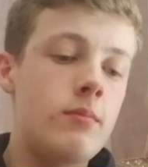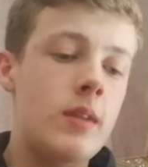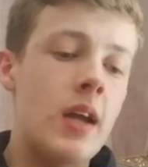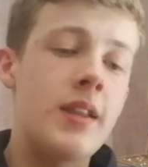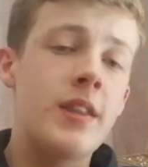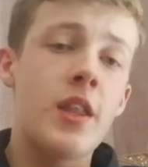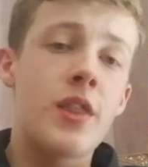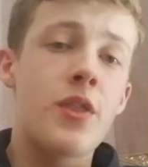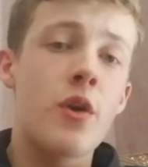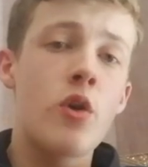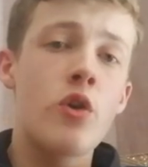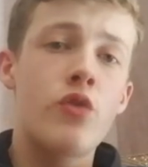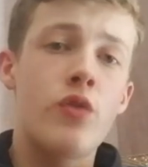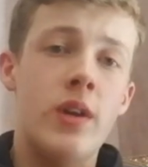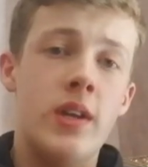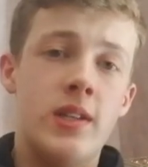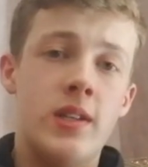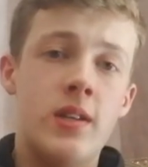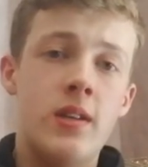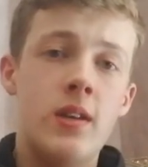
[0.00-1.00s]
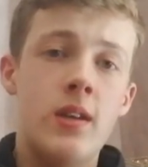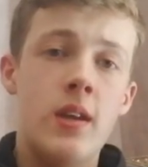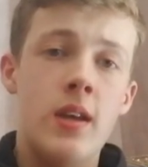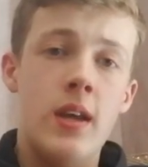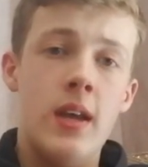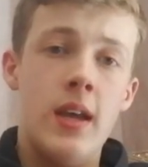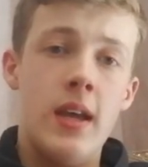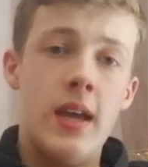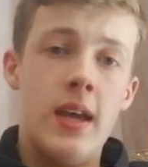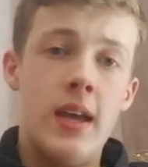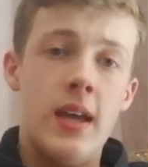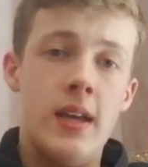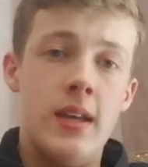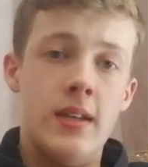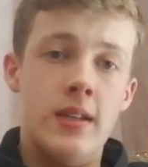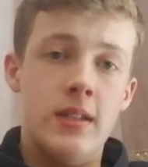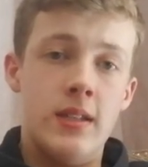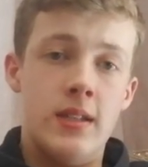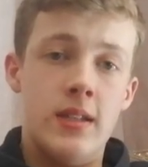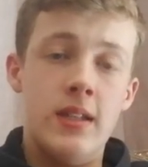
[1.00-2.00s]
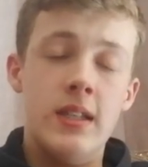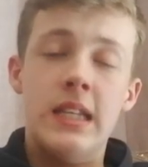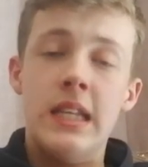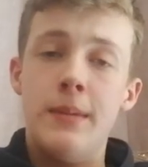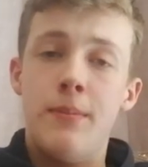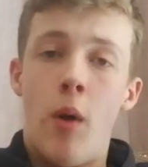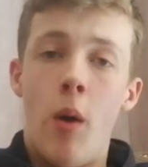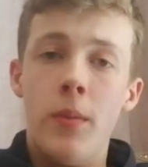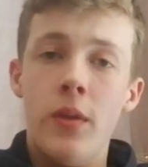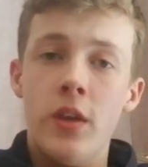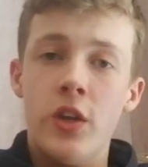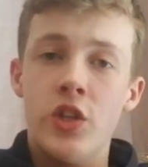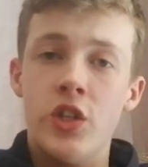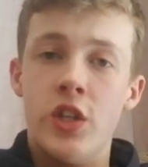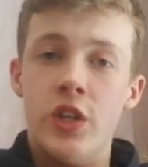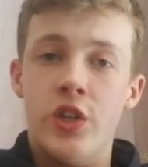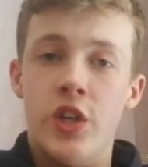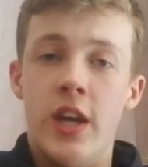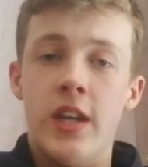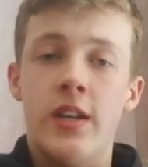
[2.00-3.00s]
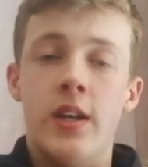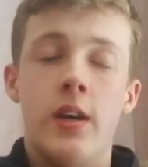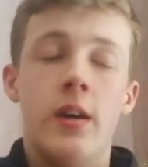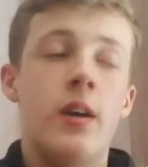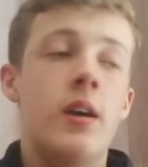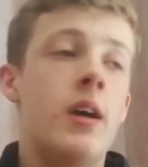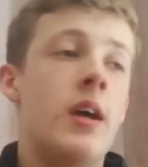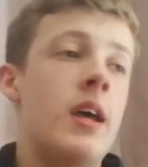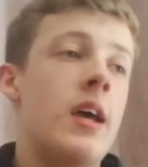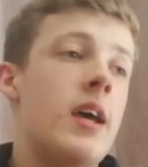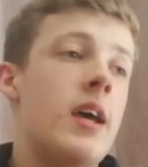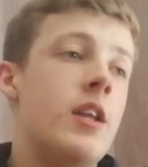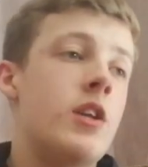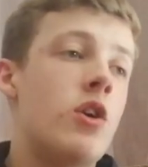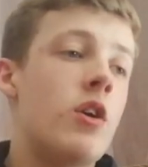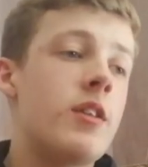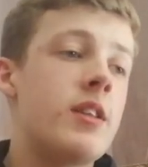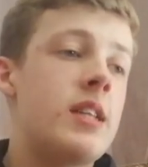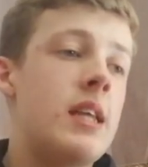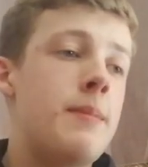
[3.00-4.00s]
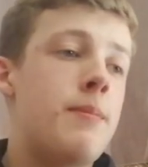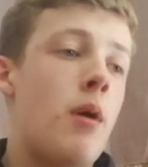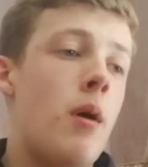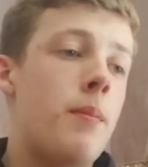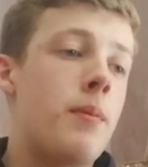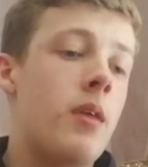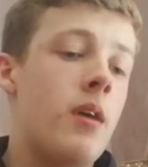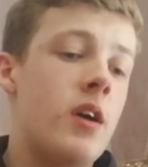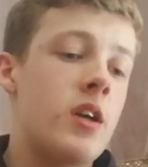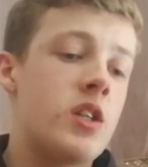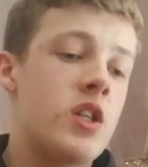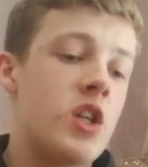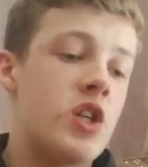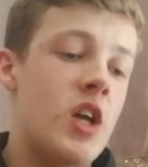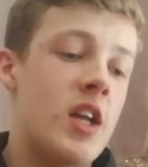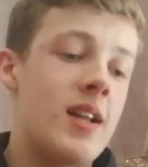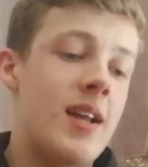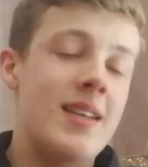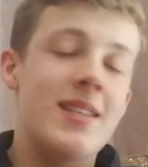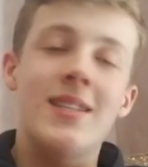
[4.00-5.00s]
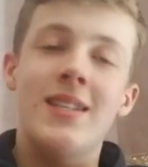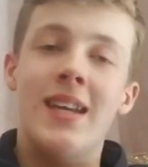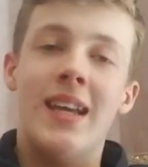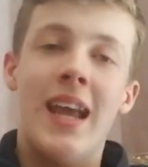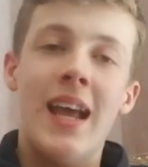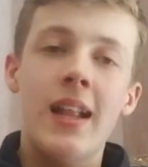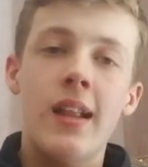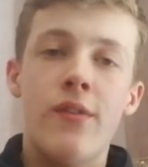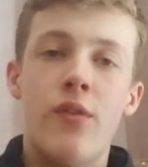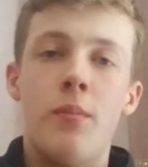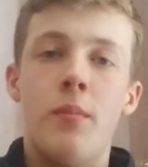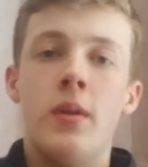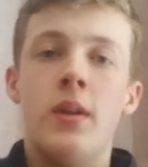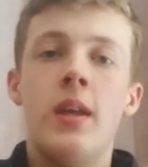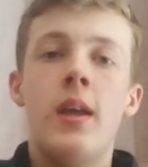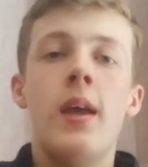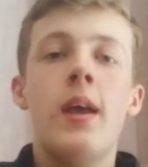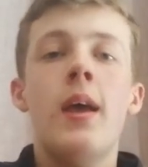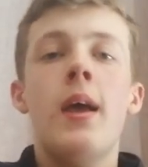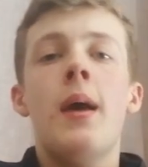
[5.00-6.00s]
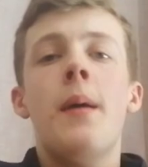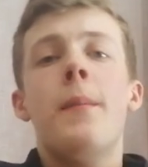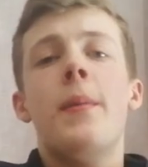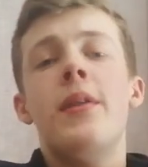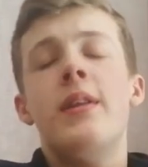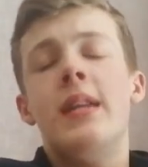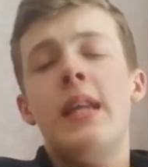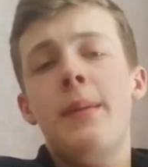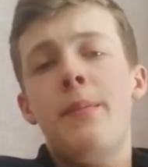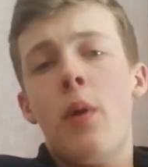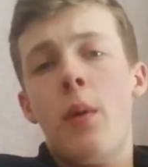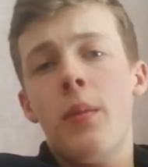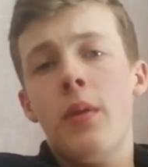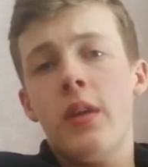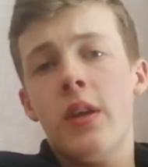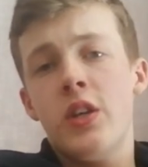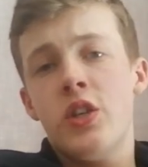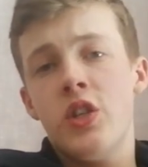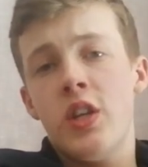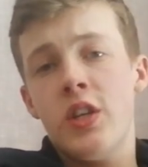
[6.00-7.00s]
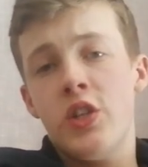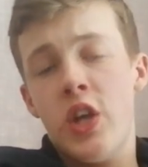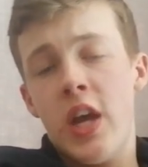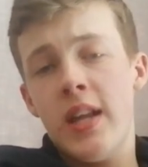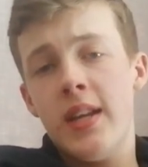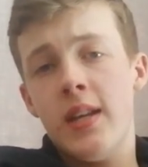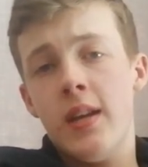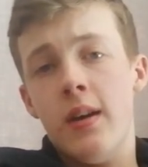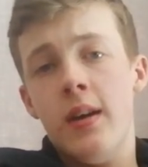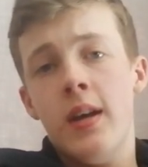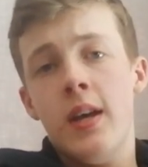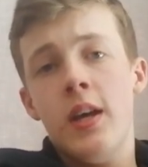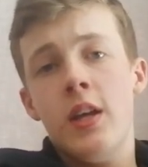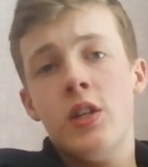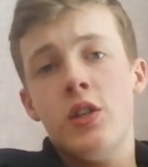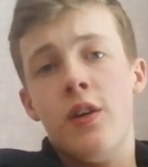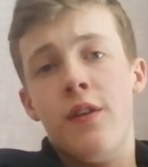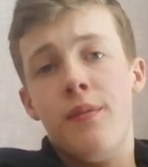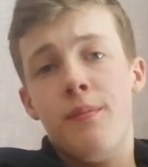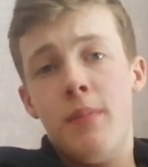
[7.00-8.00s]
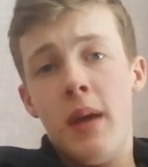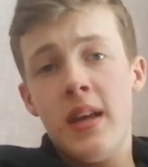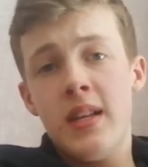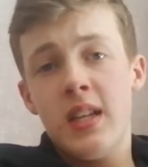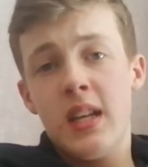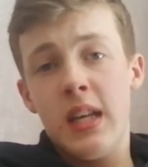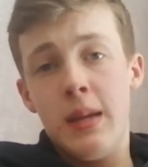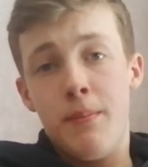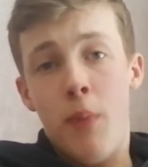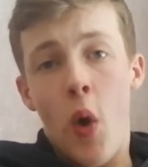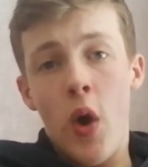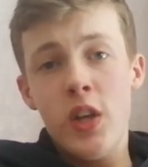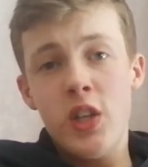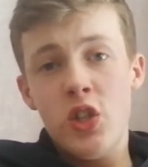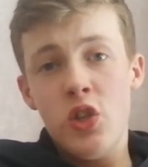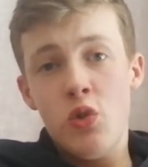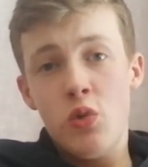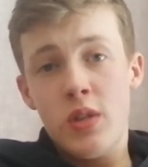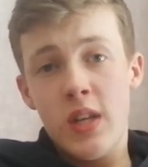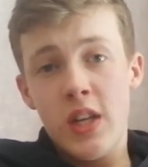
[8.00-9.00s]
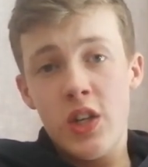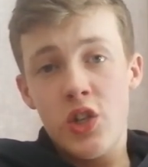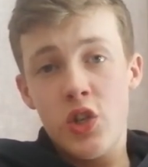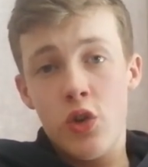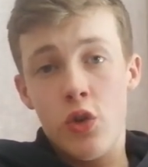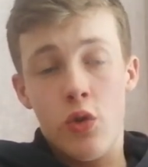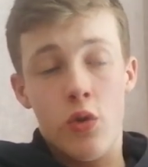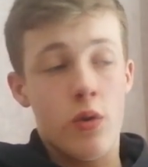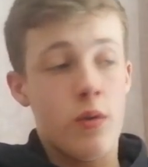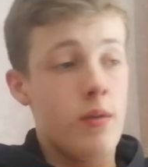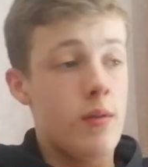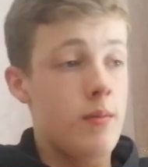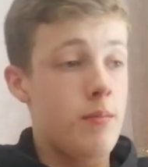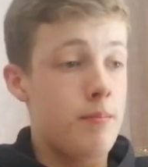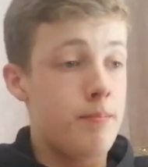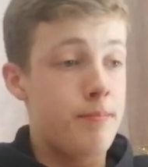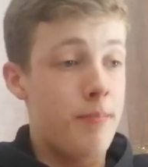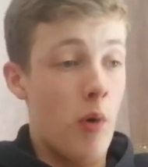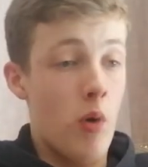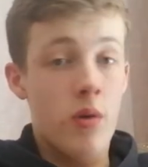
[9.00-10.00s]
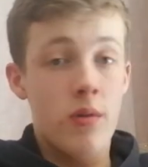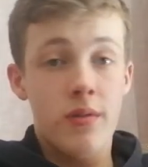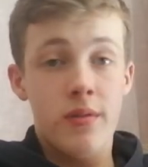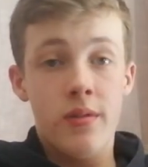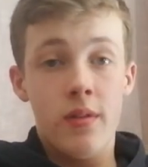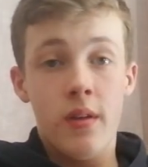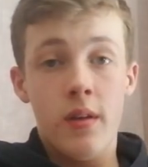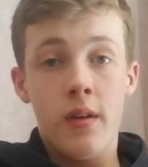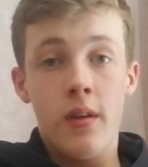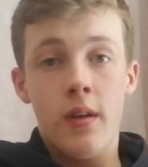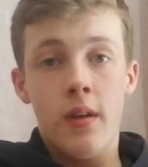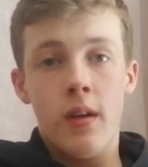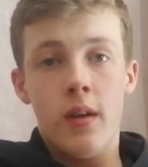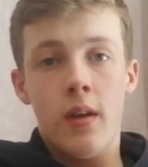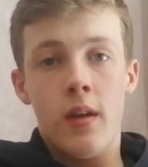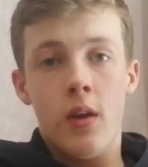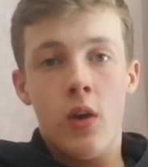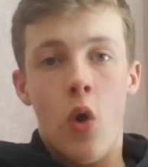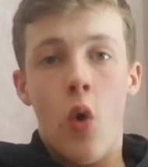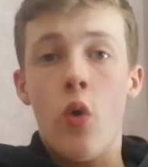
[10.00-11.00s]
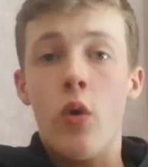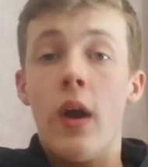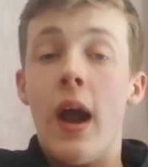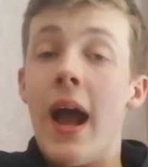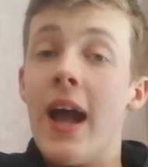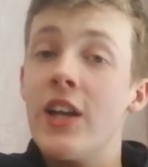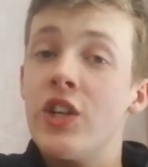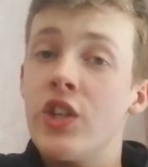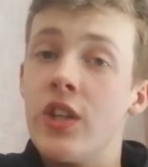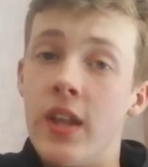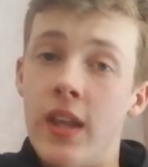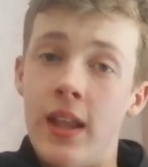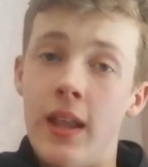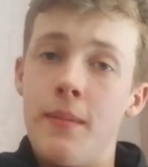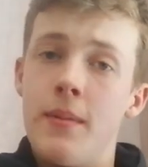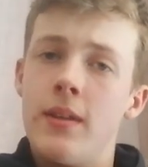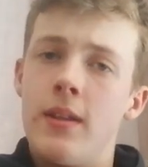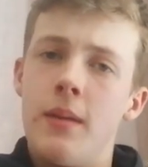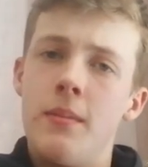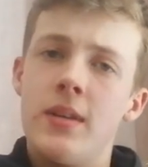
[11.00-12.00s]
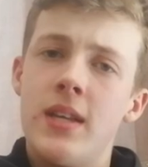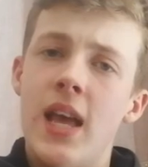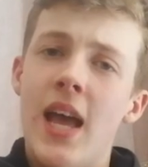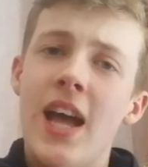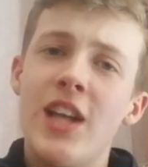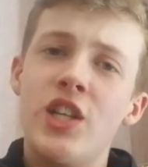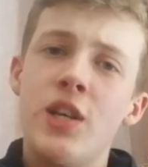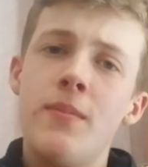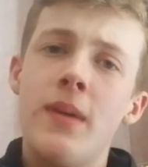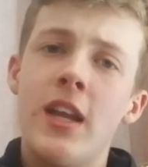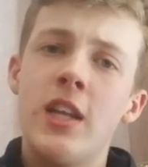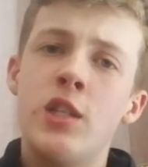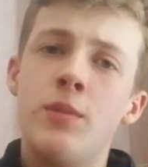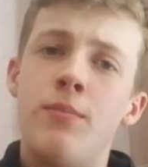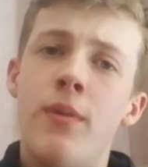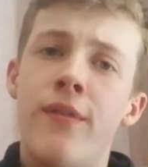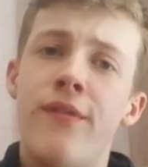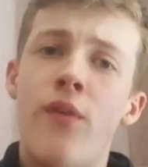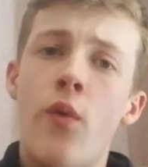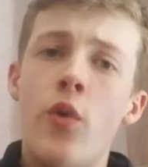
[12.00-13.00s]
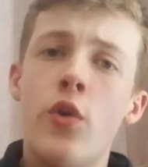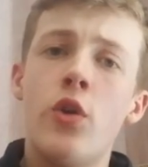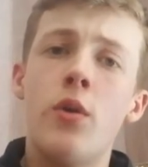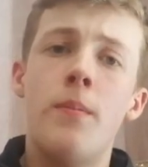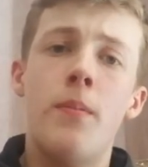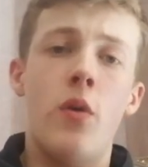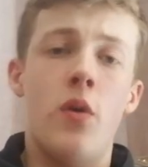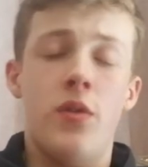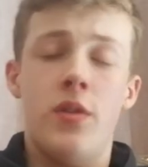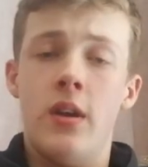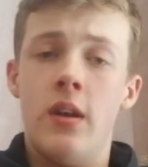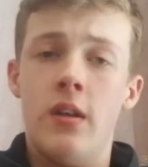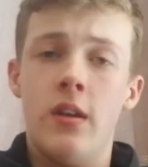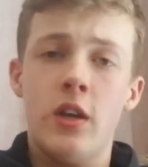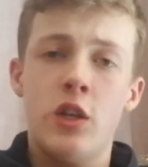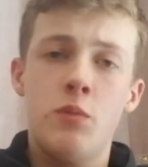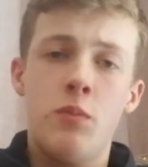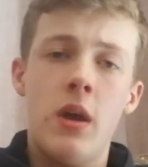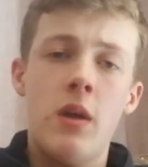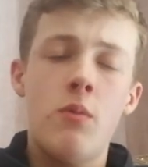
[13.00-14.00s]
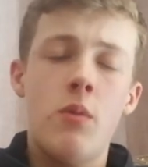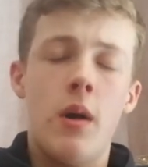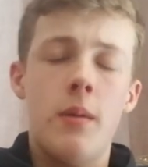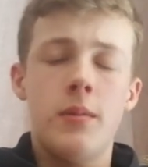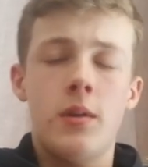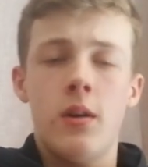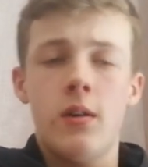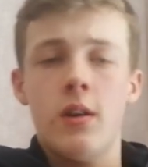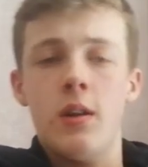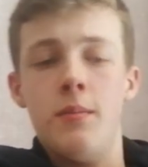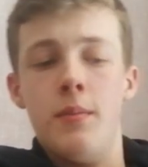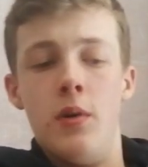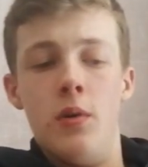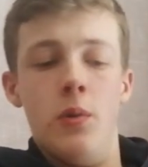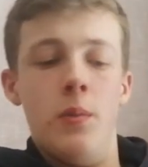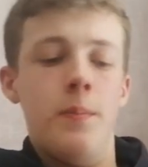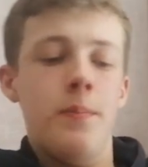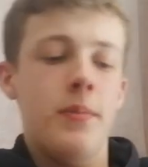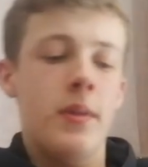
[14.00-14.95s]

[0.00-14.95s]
And the third reason is the depopulation agenda. Not the depopulation agenda as in to kill everybody, but the depopulation agenda to basically poison you since your birth. Or actually, let me say it actually begins before your birth, and I'll explain what I'm talking about.